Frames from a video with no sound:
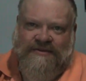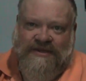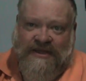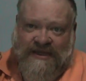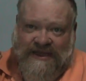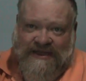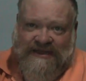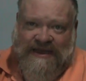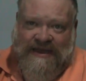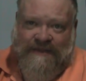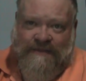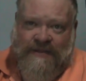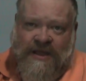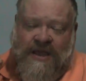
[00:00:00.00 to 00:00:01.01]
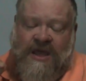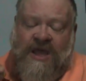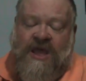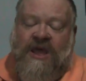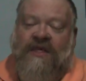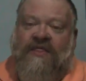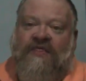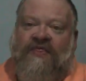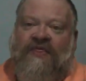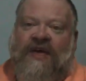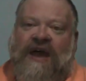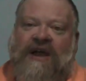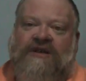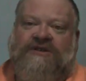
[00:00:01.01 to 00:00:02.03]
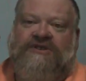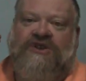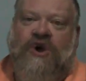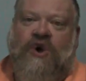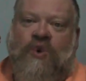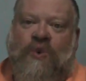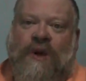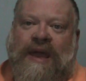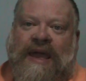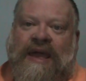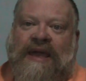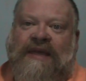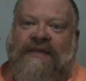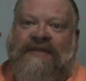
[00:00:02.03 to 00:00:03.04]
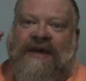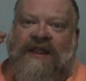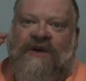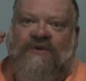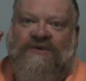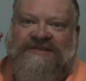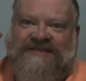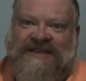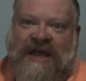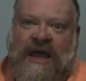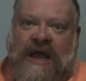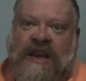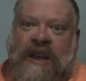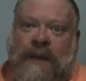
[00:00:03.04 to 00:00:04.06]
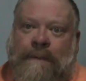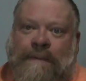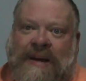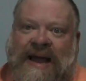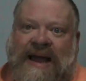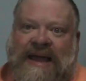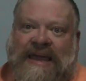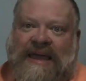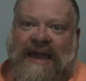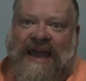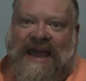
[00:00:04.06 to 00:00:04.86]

Do you get that? There's no way that it was done by